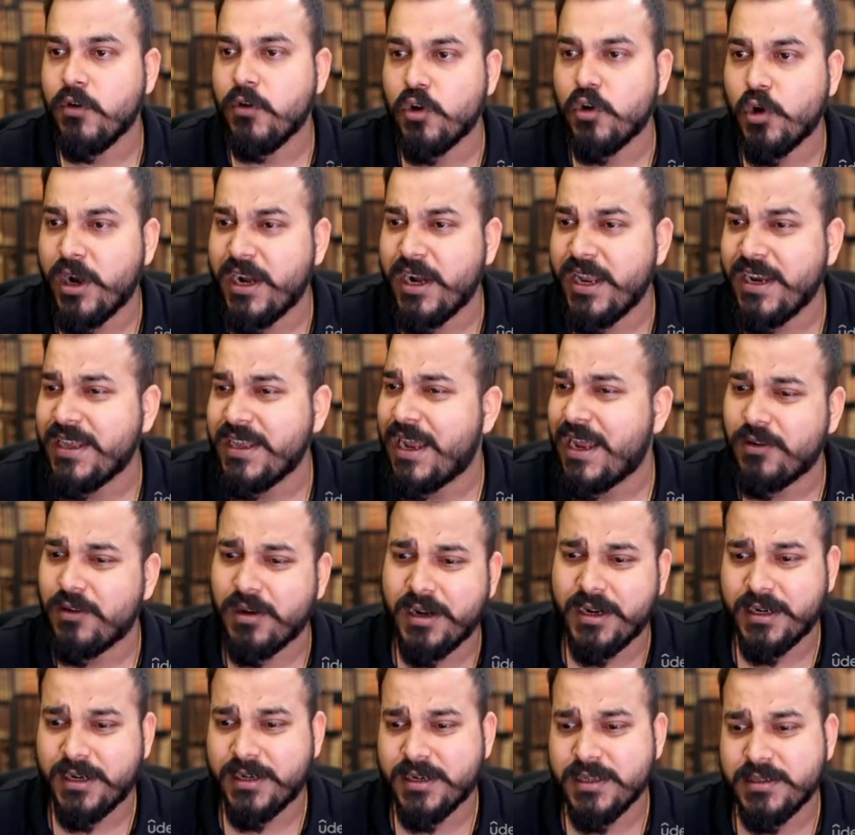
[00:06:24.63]
If you go ahead and
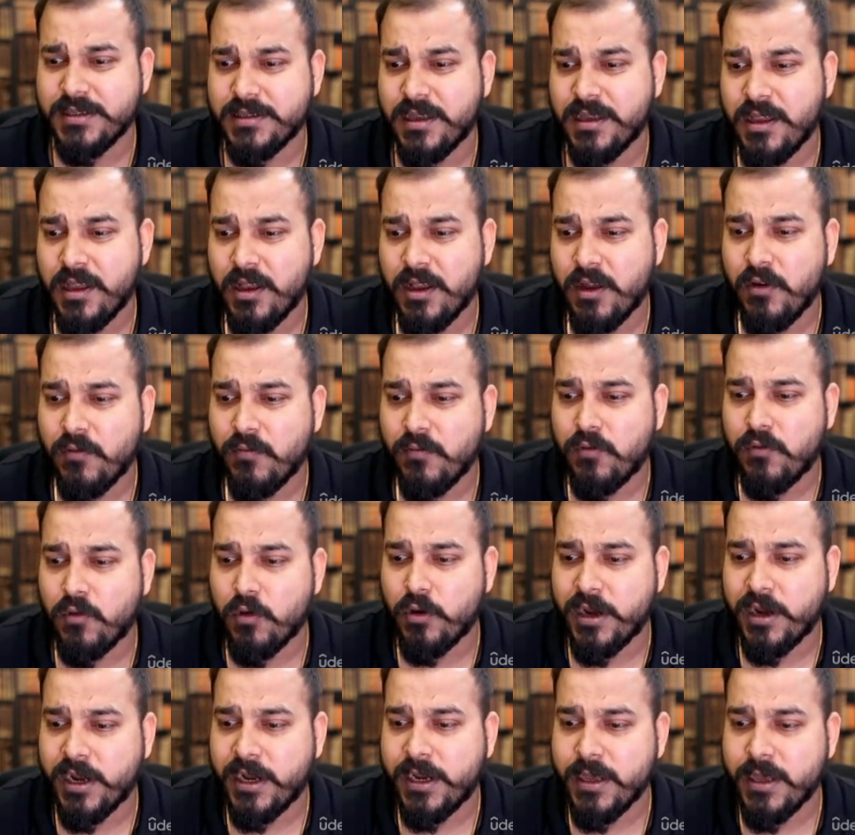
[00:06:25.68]
calculate, it is
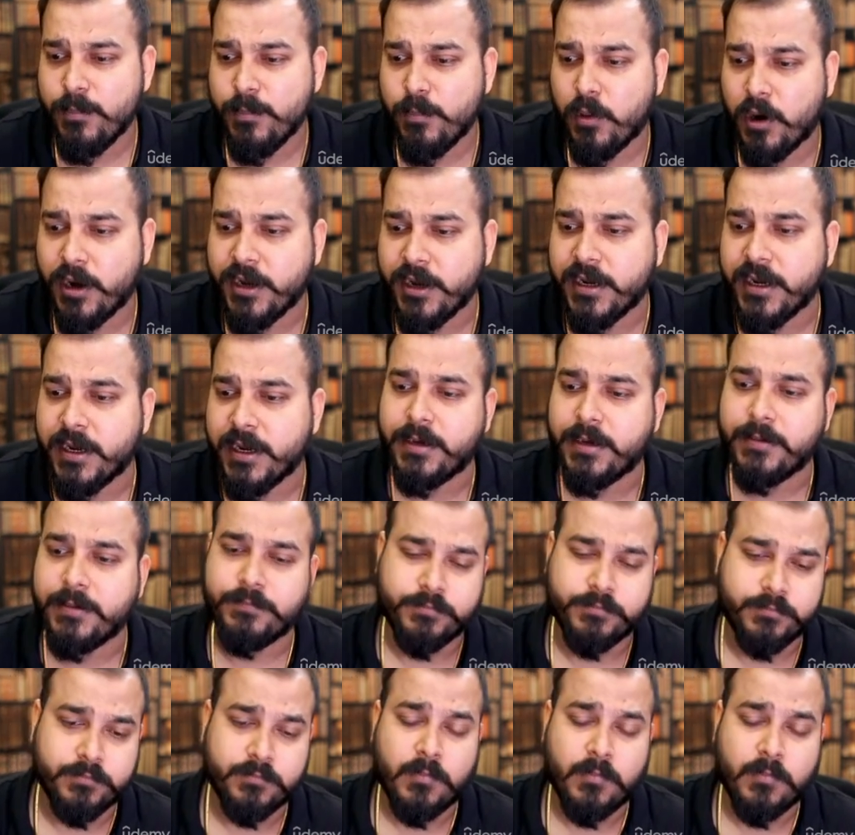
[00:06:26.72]
480.8.